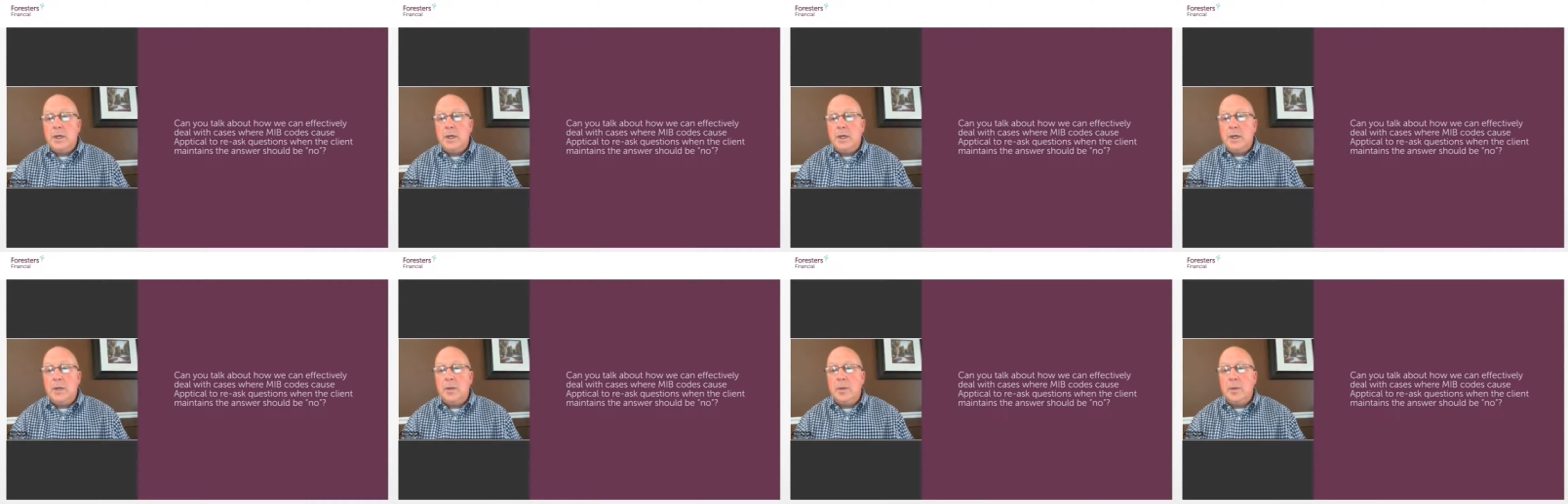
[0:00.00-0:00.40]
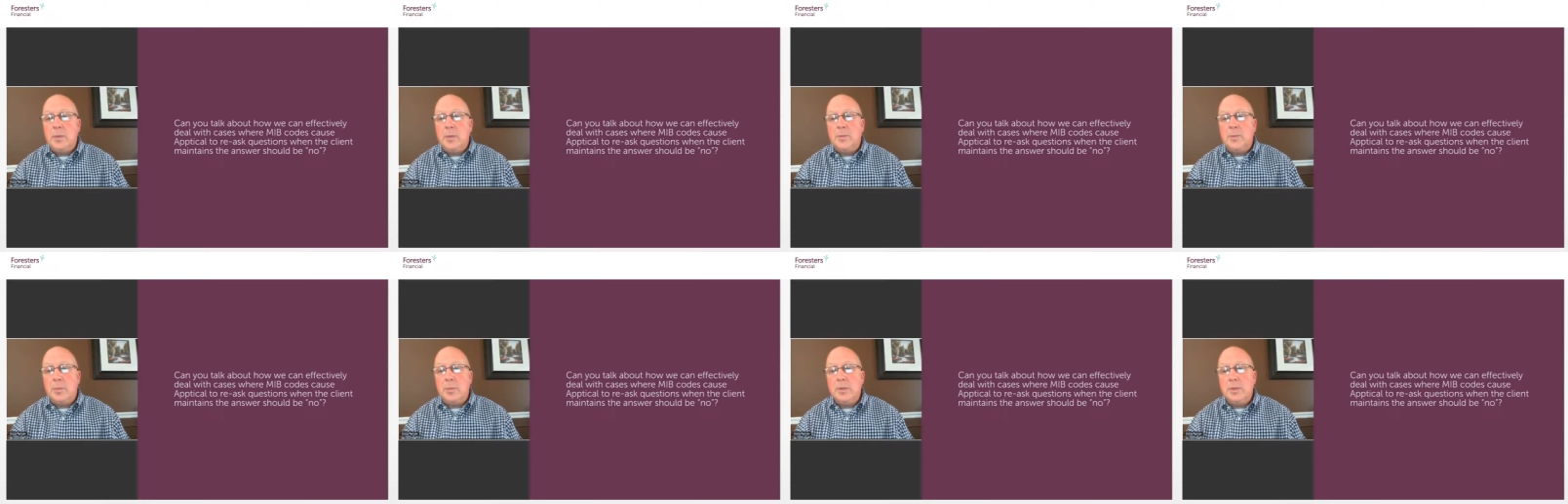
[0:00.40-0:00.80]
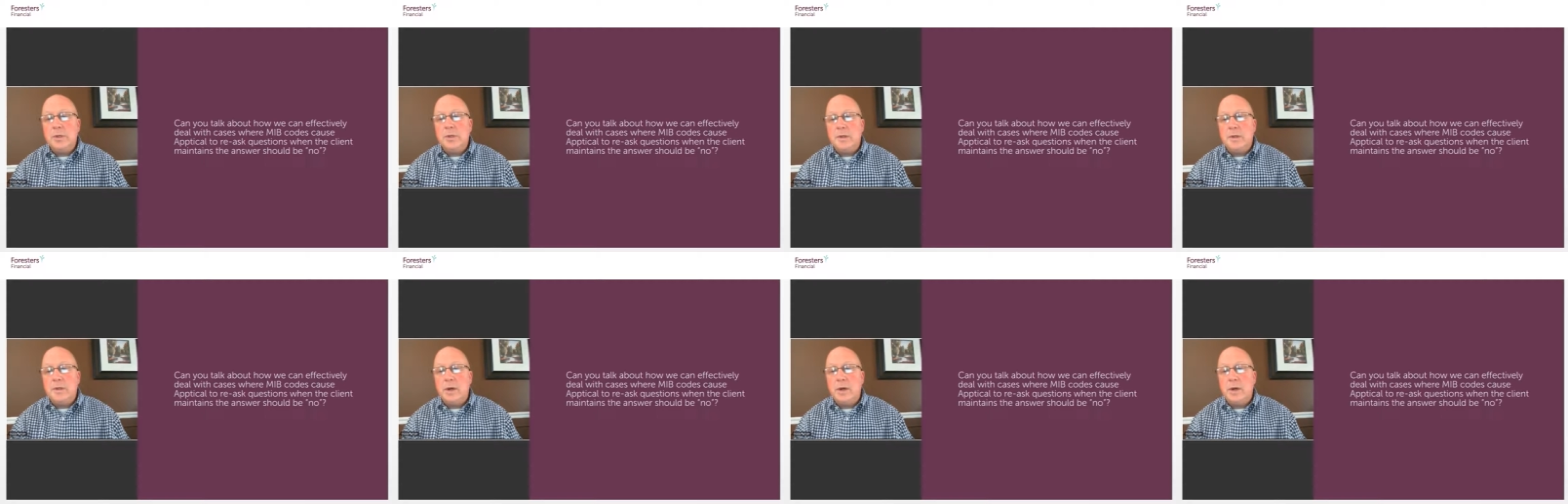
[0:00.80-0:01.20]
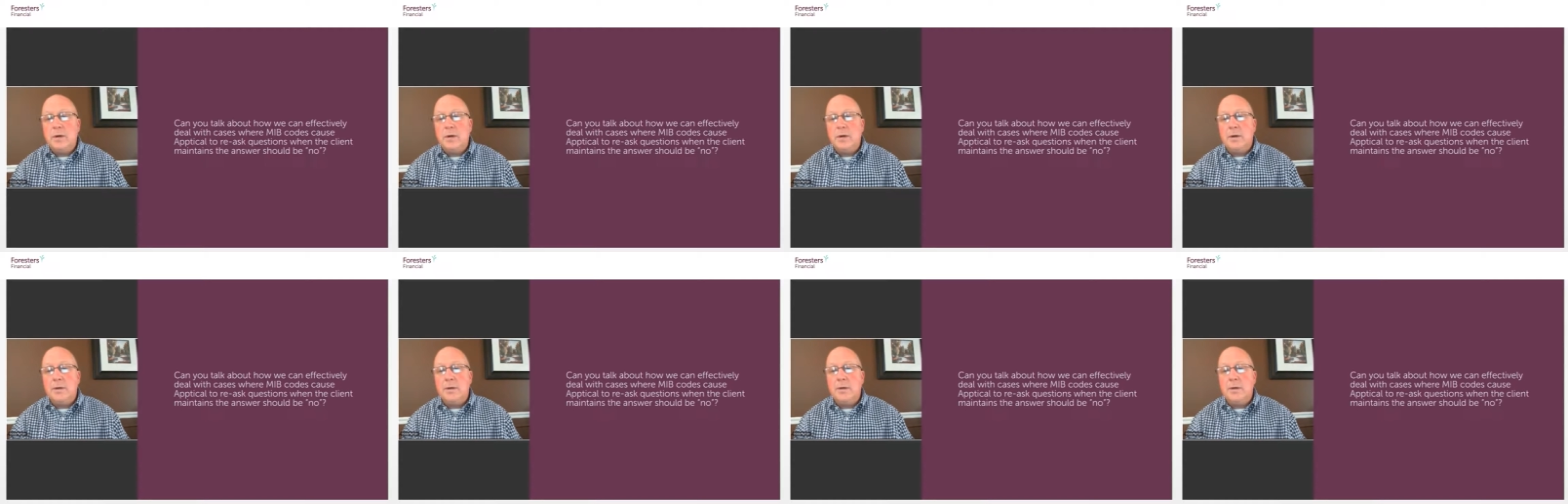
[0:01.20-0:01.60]
it's pretty
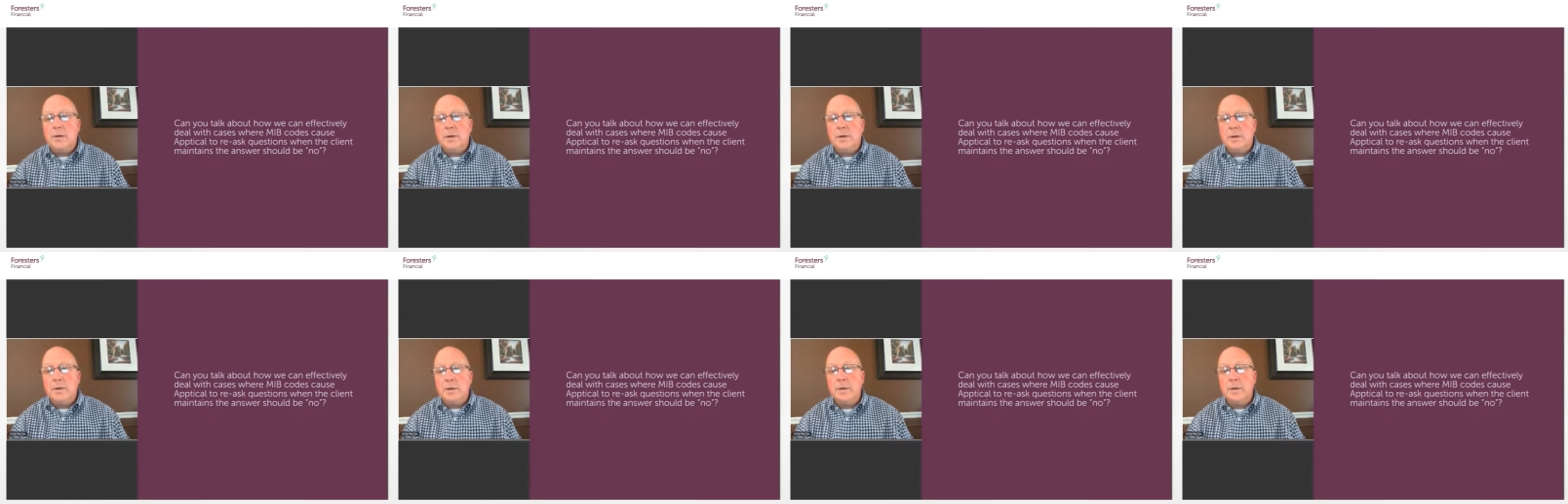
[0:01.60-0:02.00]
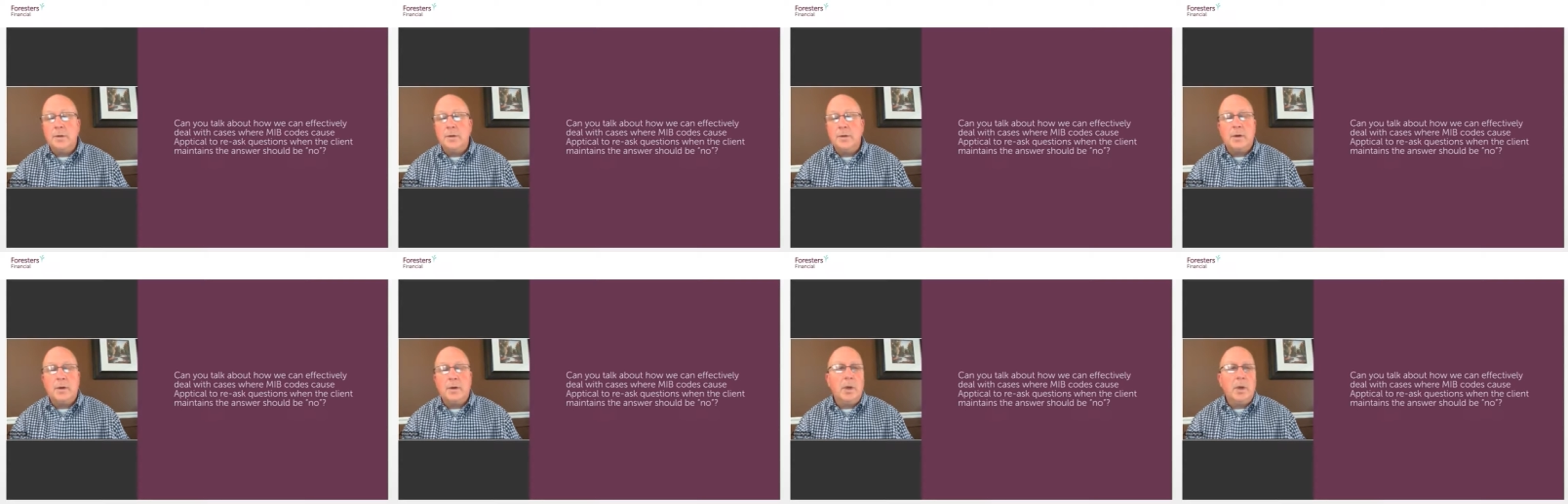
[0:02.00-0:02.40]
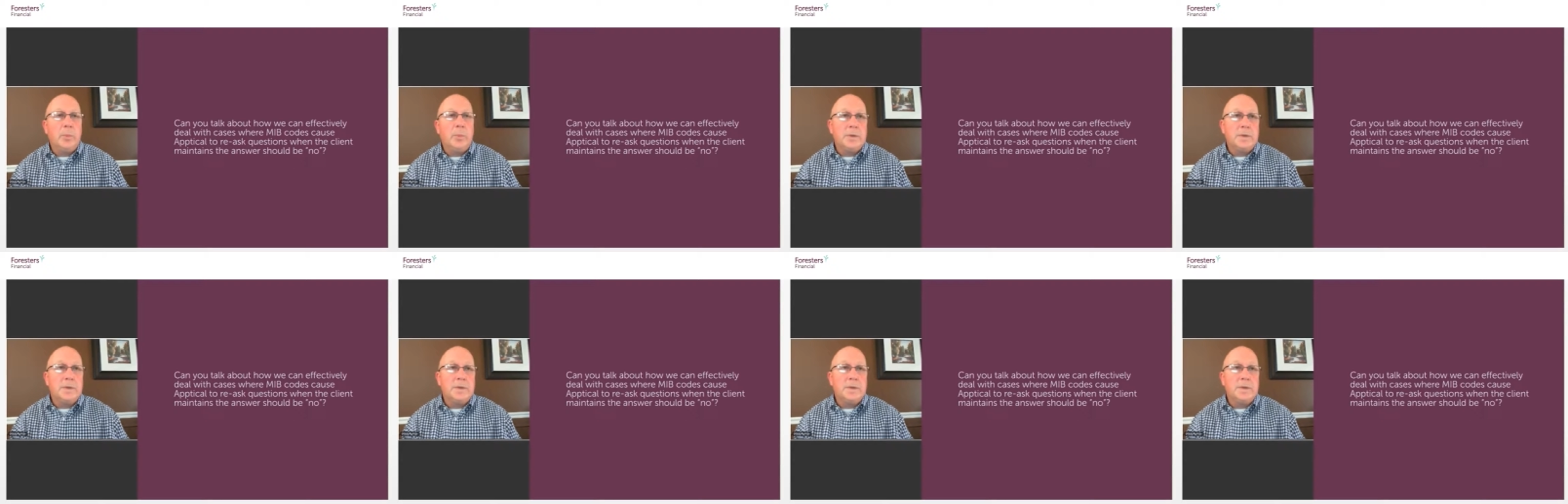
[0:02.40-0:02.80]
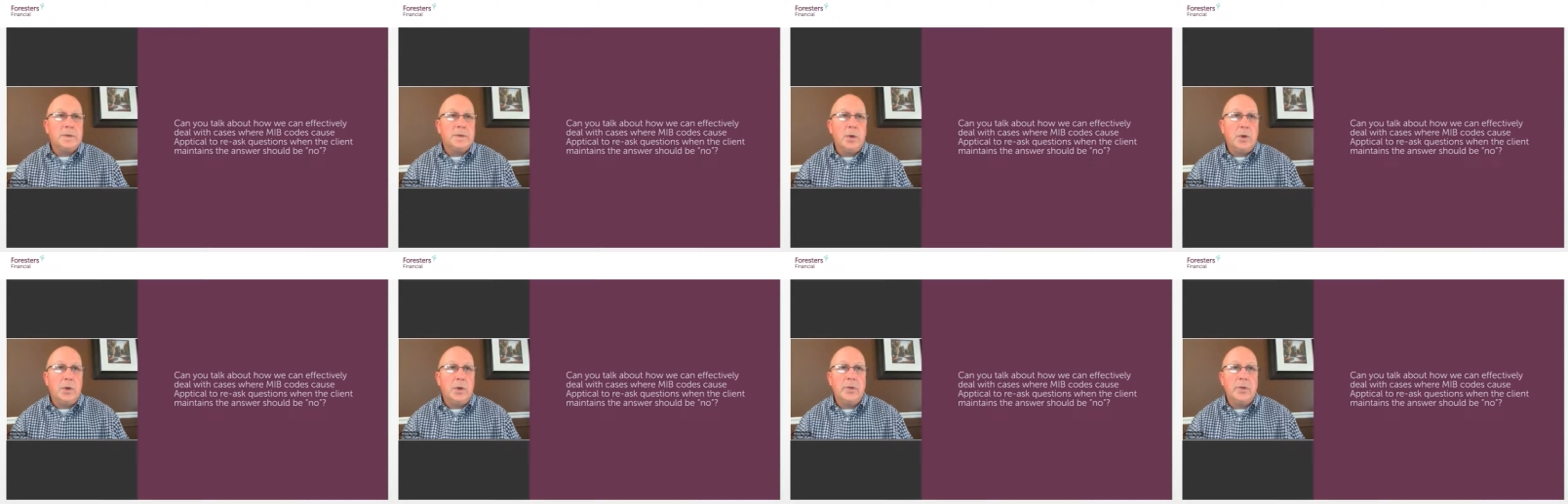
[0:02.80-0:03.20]
solid that another company
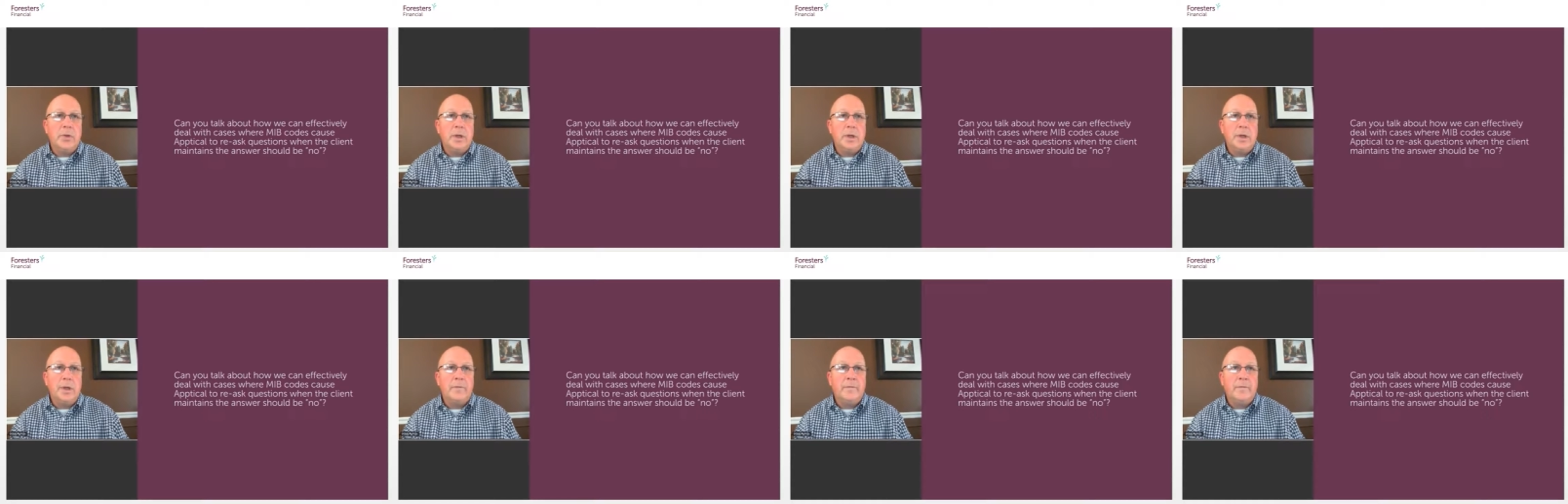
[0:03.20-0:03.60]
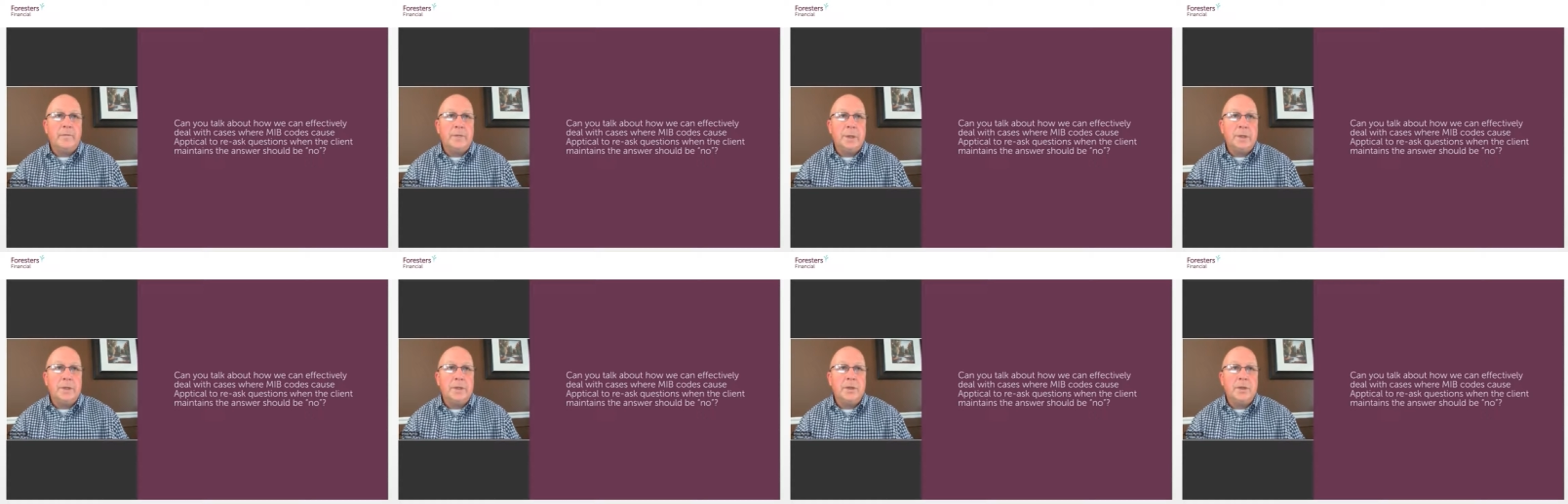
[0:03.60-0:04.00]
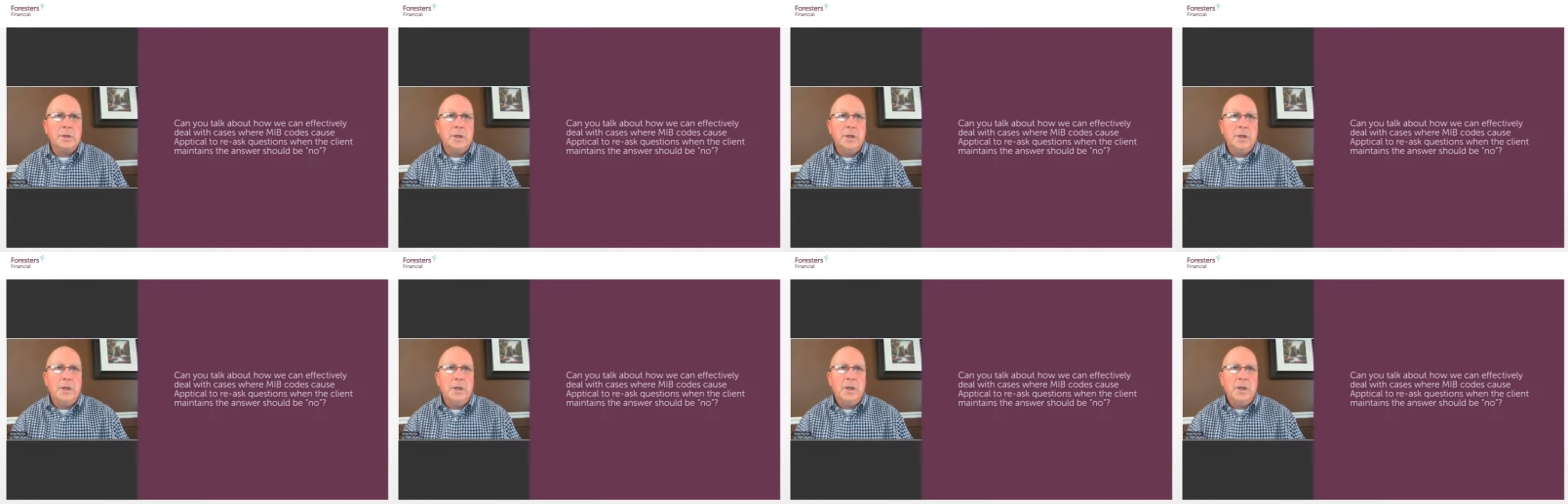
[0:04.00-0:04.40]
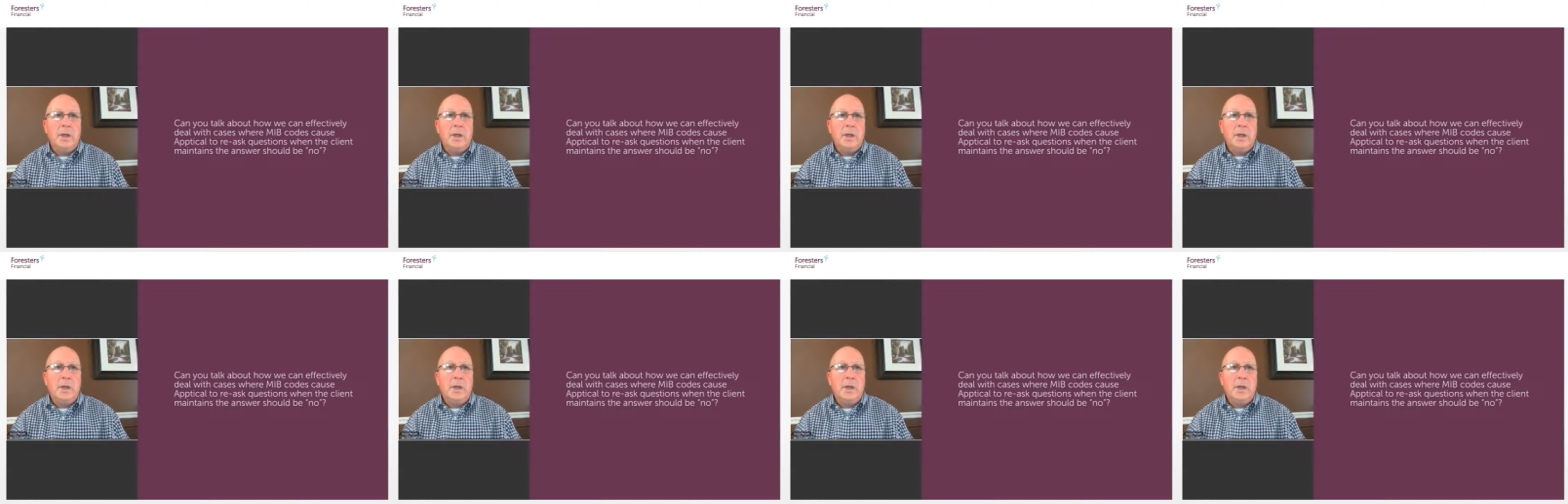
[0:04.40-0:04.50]
has coded that information.